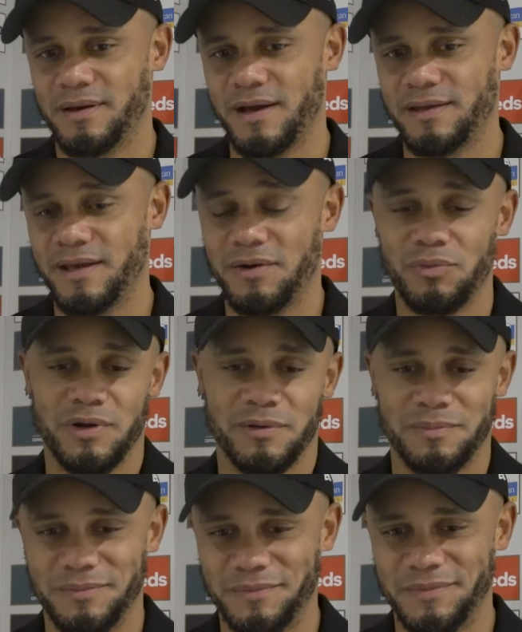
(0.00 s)
and yeah,
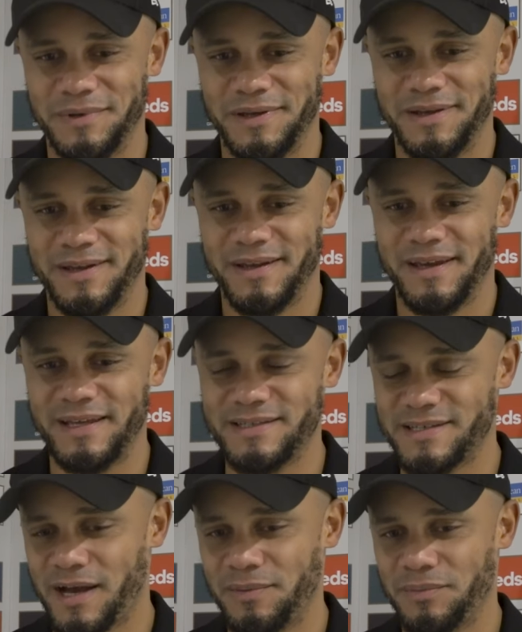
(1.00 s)
well, in
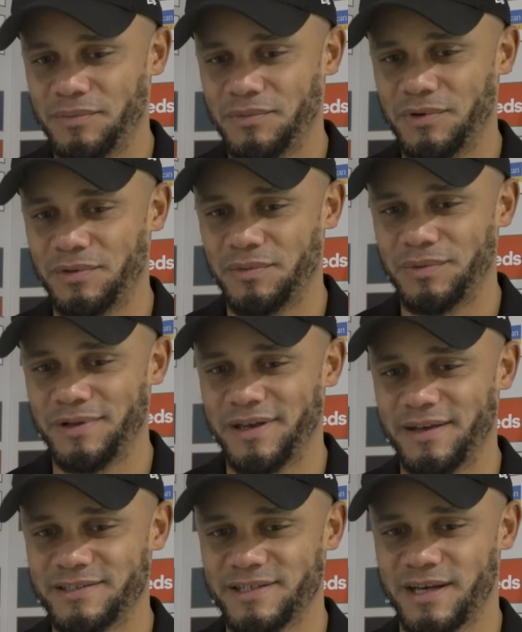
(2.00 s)
time we'll we'll
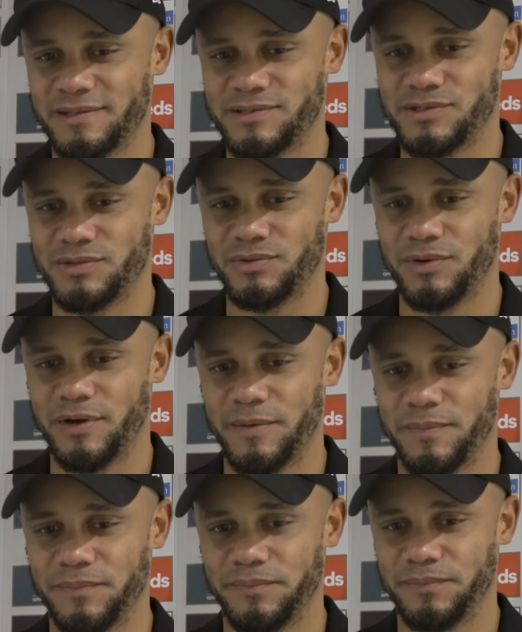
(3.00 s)
get a chance to,
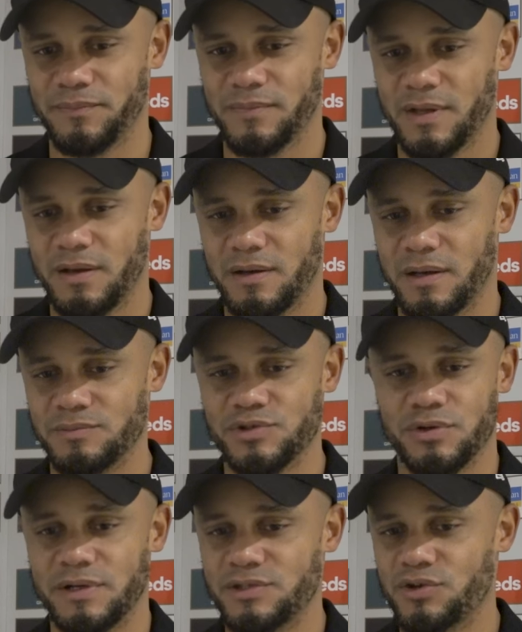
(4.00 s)
um, I'm
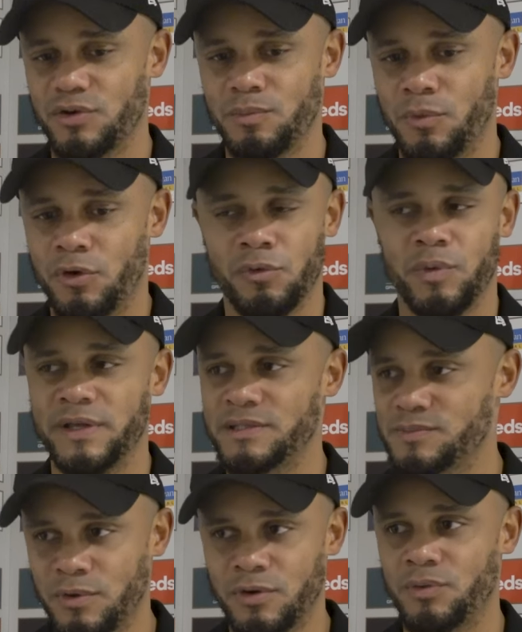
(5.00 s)
sure, enjoy more
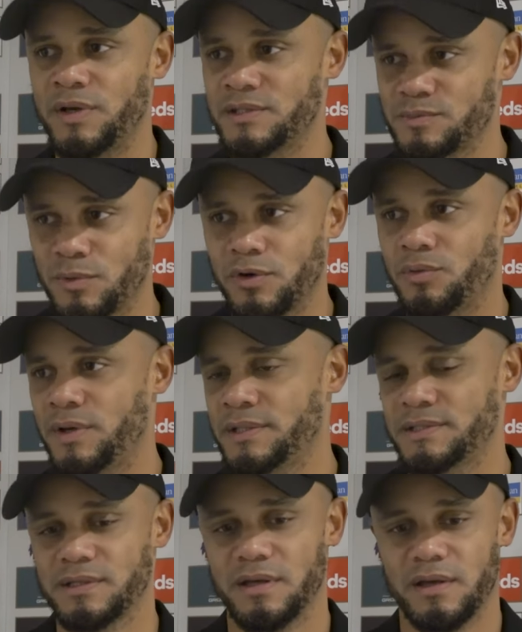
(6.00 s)
wins, more wins, more
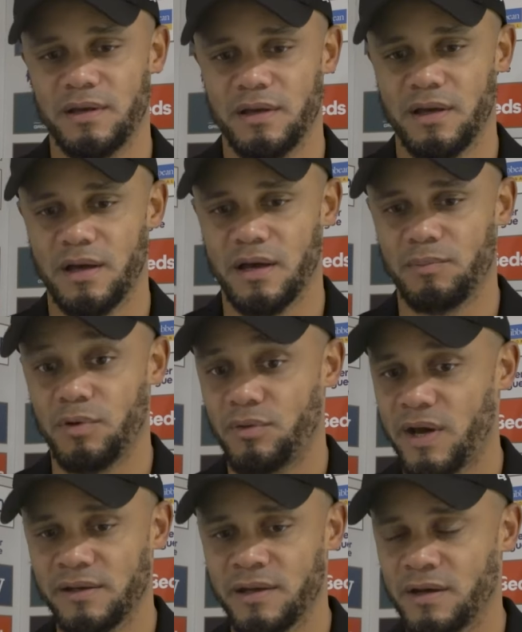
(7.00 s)
wins. Uh, but
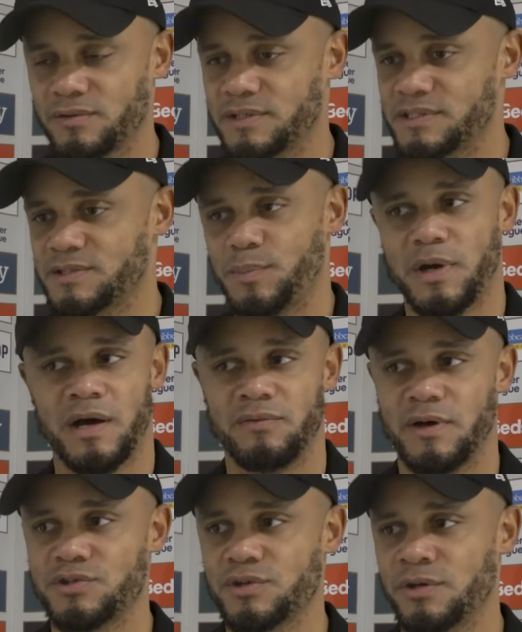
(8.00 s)
right now, this is part of
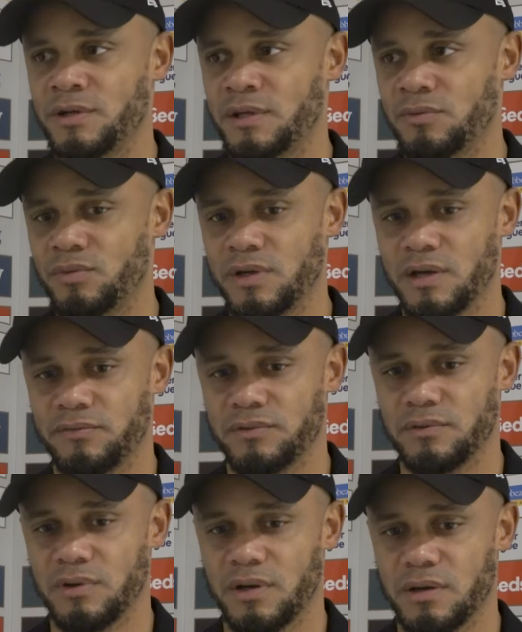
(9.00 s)
our journey, and we have
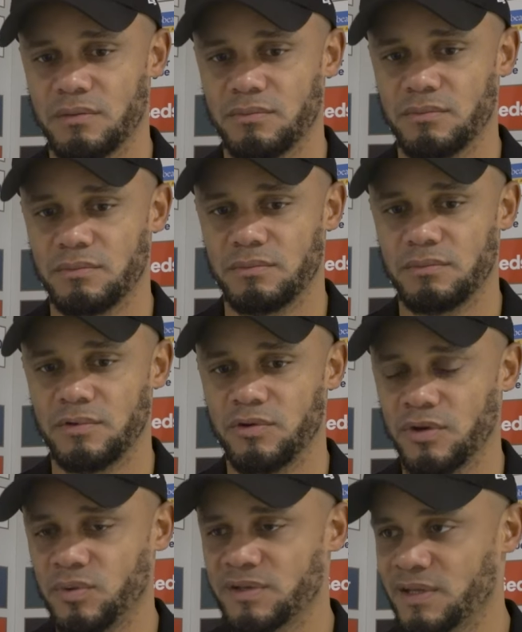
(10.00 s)
to um,
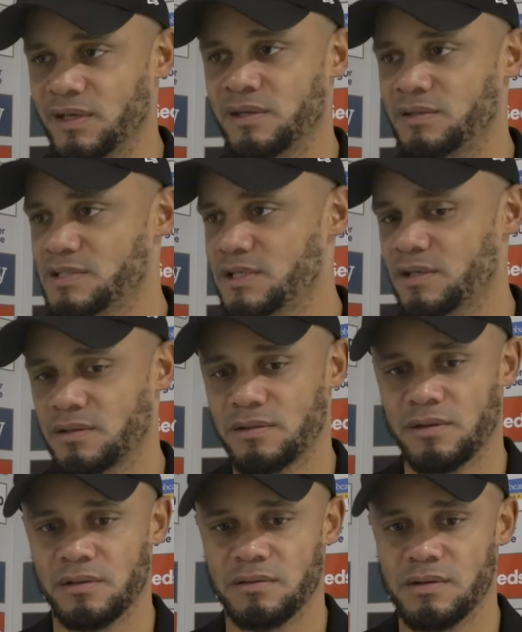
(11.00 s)
do it with dignity and,
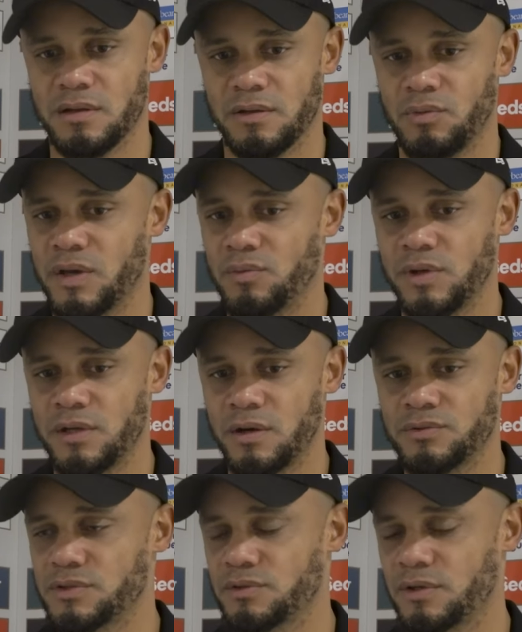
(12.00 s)
and, and the way we
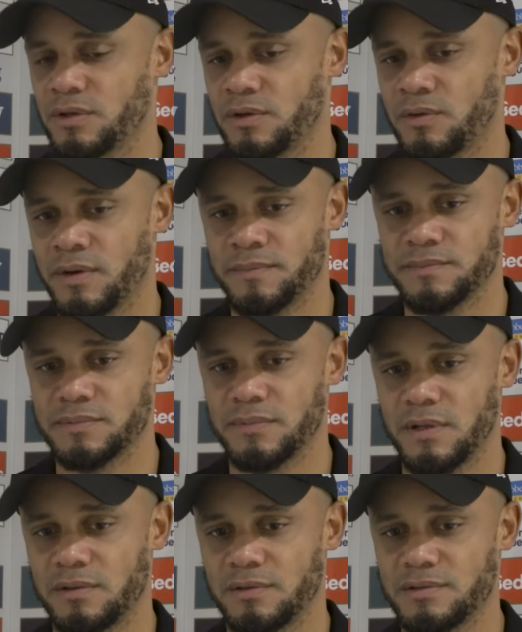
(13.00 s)
know to, you know, um,
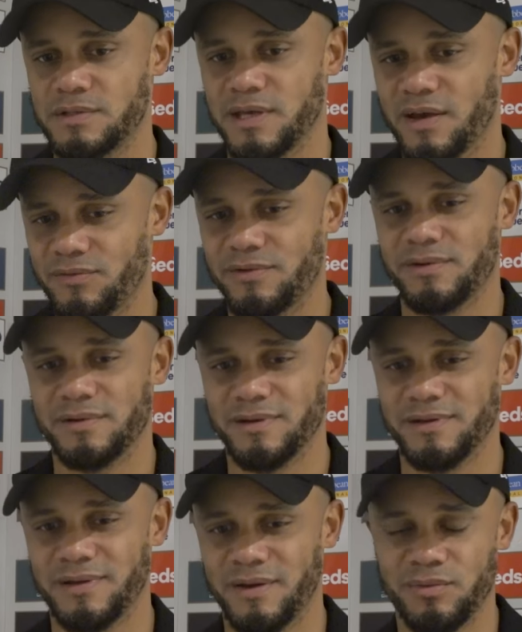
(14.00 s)
together and,
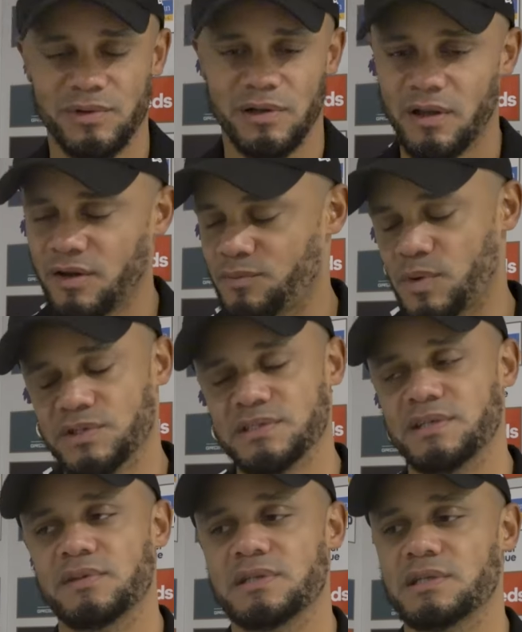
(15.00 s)
and, and with a lot of
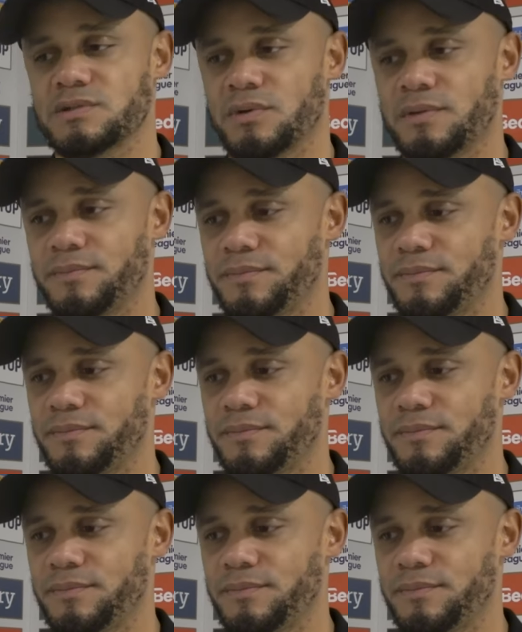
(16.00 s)
positivity as well.